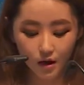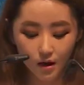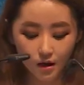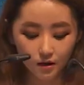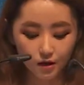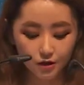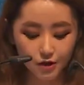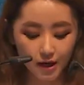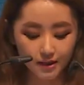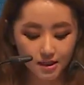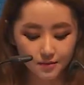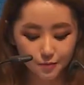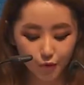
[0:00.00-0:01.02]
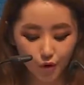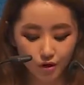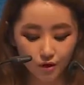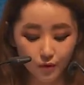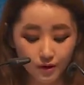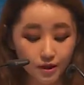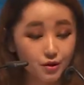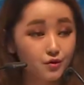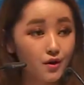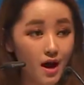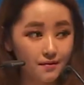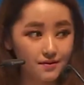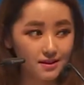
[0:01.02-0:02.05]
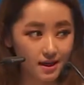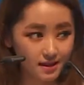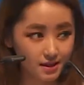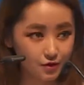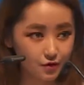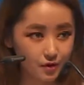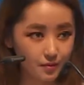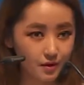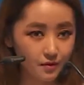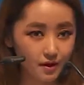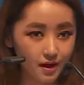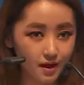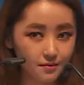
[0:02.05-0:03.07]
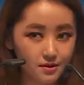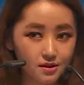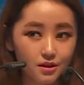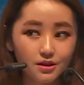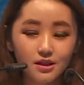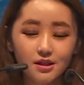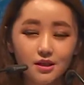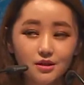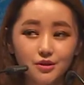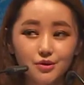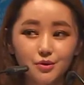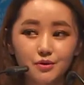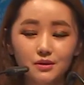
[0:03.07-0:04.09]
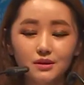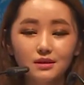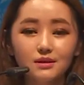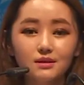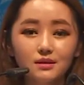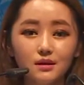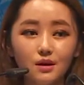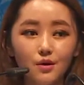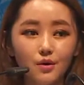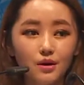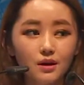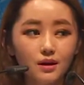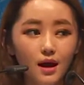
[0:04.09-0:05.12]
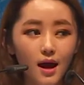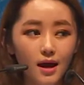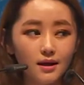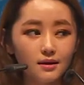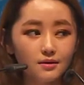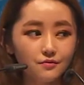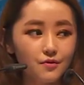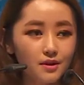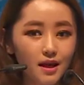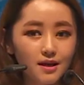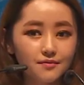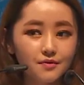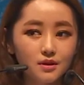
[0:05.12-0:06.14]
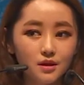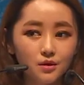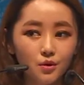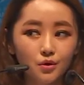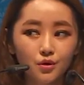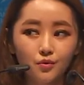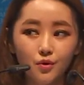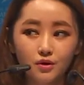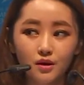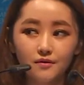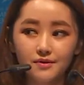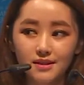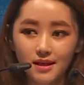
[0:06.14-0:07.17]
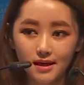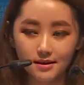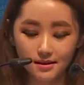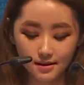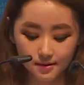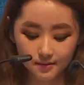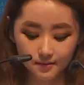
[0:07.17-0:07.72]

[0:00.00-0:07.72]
The Chinese broker wanted to have sex with me when I was 13 years old, when I even didn't know the word of sex.